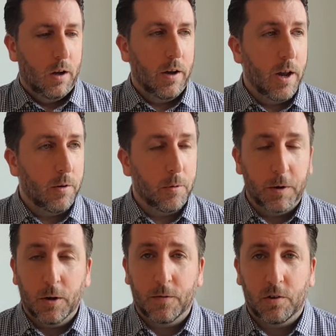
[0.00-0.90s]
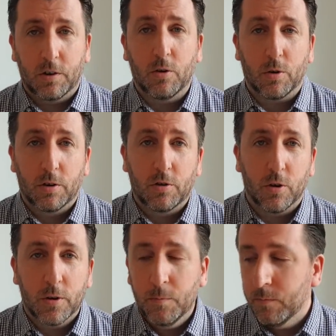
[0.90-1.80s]
I know there'll be obviously Dr.
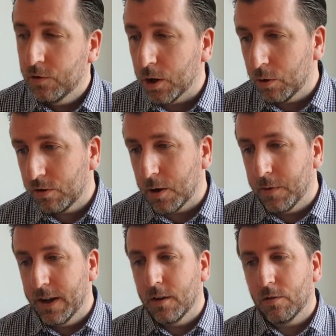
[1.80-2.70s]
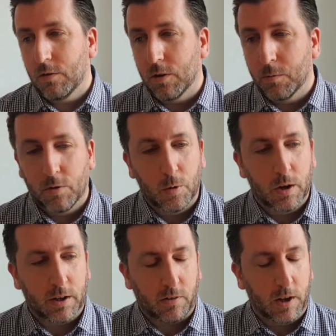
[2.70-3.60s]
Tottenham jokes coming out. Tottenham do
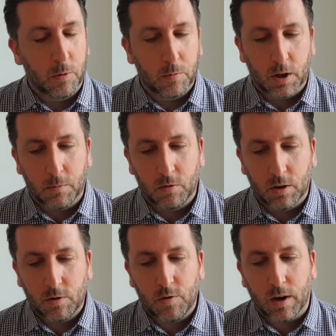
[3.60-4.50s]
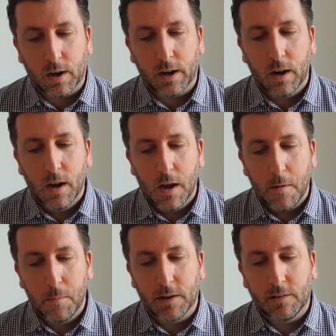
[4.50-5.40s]
like to help teams that are struggling,
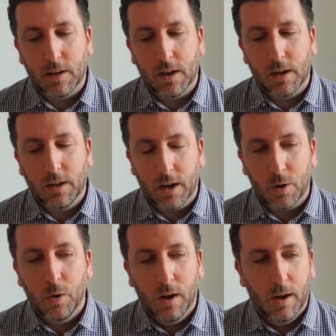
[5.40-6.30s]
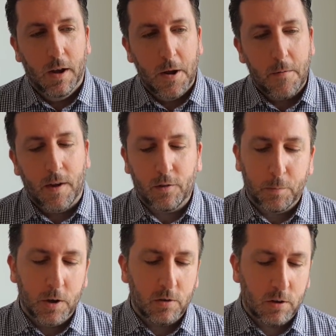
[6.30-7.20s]
but if
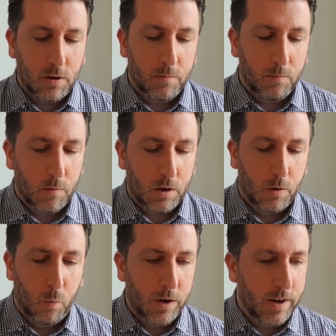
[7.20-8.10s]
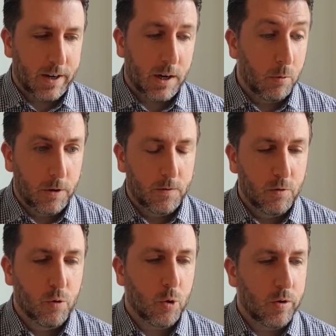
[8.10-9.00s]
Spurs can win that game or even
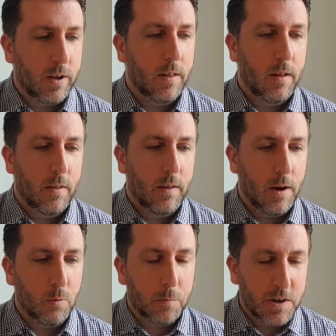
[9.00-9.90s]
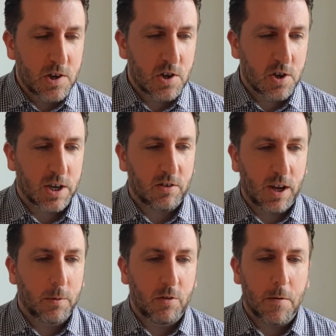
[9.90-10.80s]
draw it, it would be 6
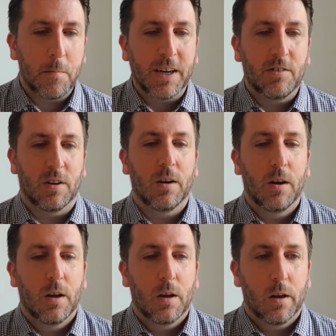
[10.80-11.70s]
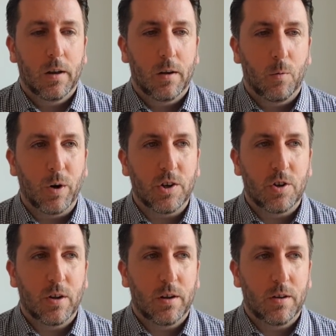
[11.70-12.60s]
games unbeaten,
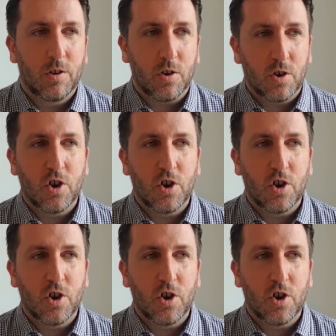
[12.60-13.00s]
which just to